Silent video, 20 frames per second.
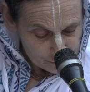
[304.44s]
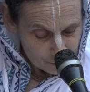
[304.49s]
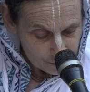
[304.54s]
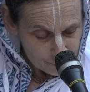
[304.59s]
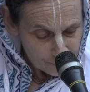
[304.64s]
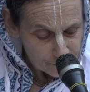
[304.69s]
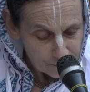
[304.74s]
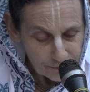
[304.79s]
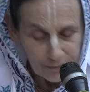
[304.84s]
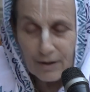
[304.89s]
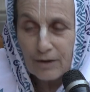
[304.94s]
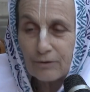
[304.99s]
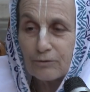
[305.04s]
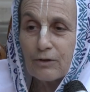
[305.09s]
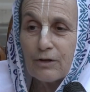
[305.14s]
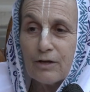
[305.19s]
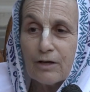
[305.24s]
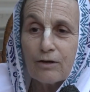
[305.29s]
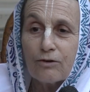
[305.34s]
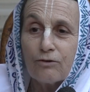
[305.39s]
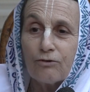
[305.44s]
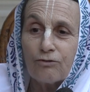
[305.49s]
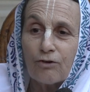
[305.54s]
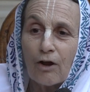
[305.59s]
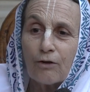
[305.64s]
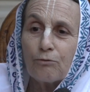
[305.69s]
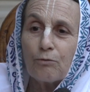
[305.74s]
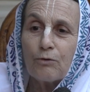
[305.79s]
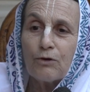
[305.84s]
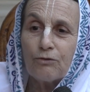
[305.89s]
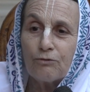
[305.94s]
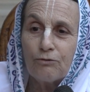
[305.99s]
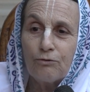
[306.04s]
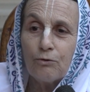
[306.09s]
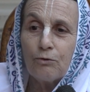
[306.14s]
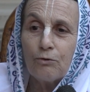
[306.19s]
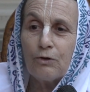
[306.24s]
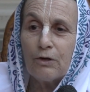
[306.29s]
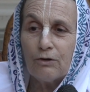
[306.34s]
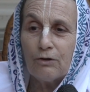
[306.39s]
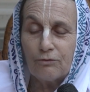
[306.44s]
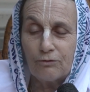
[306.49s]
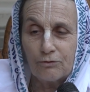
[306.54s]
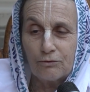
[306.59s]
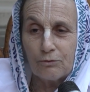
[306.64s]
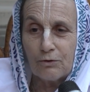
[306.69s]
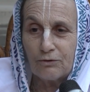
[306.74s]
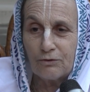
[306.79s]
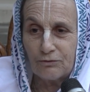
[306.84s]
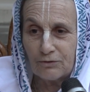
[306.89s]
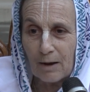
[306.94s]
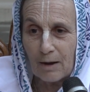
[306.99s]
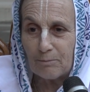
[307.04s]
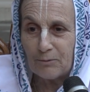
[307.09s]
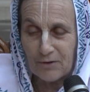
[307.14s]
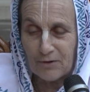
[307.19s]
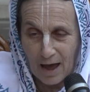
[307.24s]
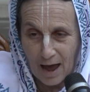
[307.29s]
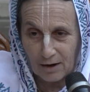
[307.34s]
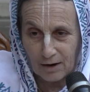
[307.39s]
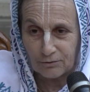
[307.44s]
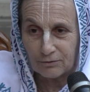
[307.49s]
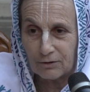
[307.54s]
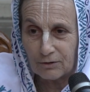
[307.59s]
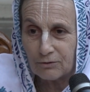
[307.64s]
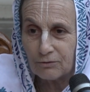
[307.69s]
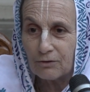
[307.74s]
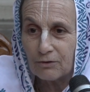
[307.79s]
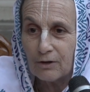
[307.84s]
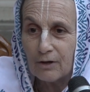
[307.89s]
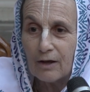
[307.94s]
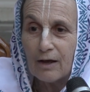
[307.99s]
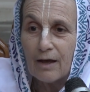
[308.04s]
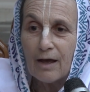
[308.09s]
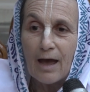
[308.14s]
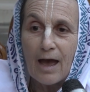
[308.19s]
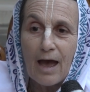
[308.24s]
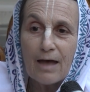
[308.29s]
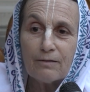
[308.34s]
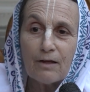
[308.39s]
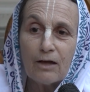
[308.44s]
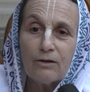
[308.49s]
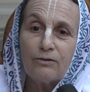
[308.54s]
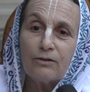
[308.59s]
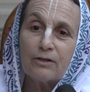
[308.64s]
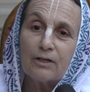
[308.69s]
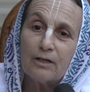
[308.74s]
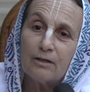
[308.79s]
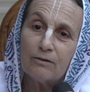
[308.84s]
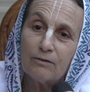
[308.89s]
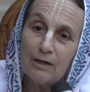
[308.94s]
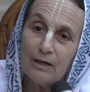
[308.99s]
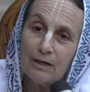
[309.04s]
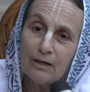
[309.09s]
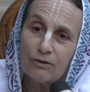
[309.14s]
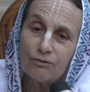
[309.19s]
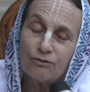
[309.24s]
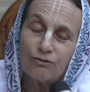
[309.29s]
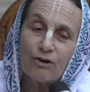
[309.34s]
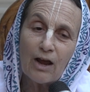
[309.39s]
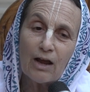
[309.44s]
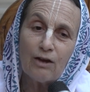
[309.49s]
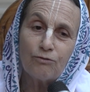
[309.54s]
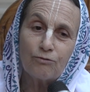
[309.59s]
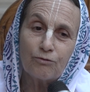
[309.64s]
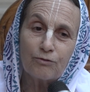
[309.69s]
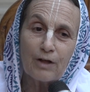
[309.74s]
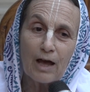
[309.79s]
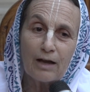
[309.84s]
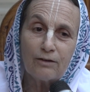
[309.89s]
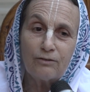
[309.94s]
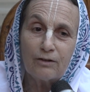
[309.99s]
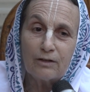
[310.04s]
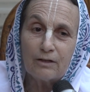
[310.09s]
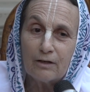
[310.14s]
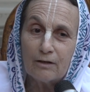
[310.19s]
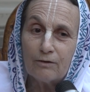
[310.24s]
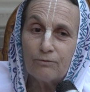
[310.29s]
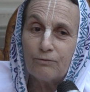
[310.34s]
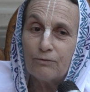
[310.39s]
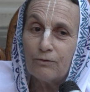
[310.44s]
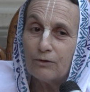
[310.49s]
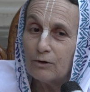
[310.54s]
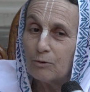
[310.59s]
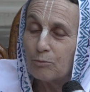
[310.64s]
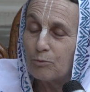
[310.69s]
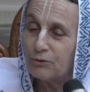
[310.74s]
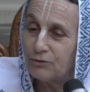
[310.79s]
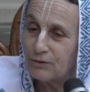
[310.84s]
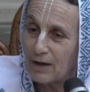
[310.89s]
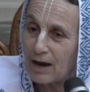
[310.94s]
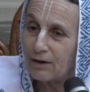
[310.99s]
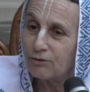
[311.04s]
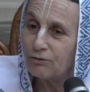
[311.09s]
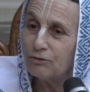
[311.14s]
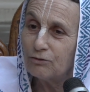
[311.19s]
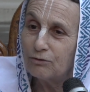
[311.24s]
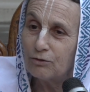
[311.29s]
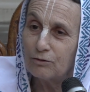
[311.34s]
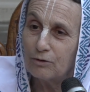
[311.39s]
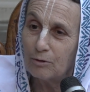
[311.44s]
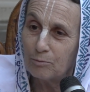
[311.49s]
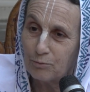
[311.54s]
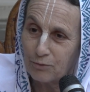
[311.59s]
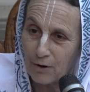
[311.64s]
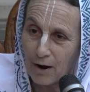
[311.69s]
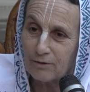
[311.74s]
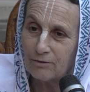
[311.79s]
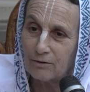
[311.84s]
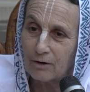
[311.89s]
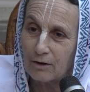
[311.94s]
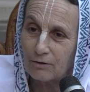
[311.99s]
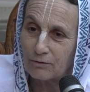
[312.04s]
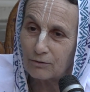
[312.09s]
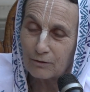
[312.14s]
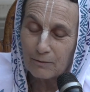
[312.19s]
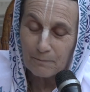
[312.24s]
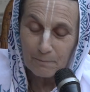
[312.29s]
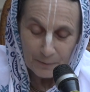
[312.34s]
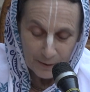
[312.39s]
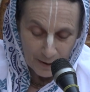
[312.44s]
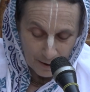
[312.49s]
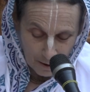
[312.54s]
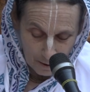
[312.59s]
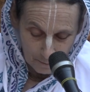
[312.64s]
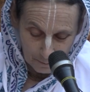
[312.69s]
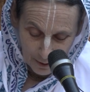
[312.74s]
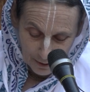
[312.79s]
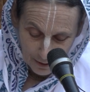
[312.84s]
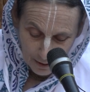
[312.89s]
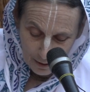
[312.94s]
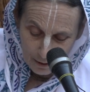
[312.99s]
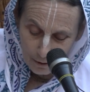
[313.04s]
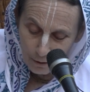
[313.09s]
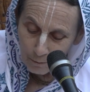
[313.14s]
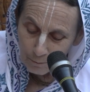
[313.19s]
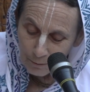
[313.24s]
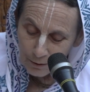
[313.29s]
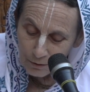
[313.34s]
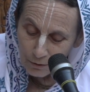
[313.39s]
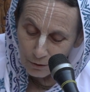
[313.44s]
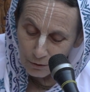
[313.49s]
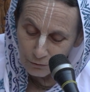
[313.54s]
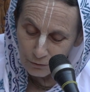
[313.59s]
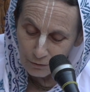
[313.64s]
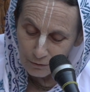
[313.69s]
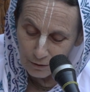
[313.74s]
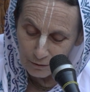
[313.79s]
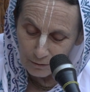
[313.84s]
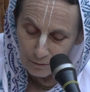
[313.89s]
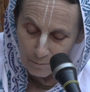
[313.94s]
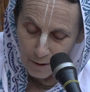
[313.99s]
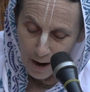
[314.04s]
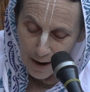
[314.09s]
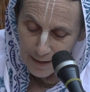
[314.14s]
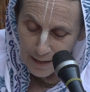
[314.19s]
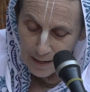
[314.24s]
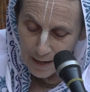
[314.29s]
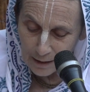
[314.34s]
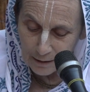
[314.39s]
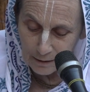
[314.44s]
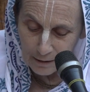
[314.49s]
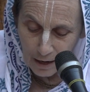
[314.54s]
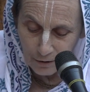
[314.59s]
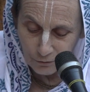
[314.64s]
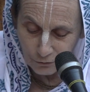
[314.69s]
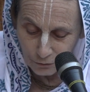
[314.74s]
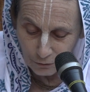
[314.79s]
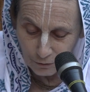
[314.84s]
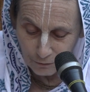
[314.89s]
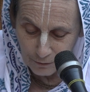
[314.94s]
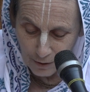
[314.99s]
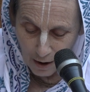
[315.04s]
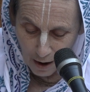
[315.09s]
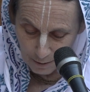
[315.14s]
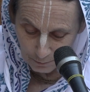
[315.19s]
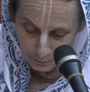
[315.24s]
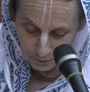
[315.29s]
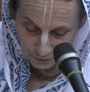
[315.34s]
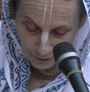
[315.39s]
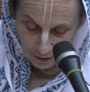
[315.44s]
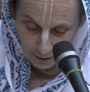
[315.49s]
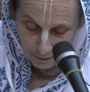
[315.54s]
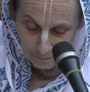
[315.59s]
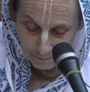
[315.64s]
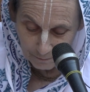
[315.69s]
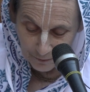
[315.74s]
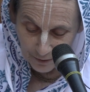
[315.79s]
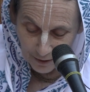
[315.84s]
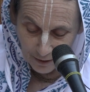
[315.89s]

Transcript: learned that the kshatriya's duty is to accept taxes, and then to give, in exchange for that, to give protection to the prajas. But here, because of the demoniac nature of Kamsa,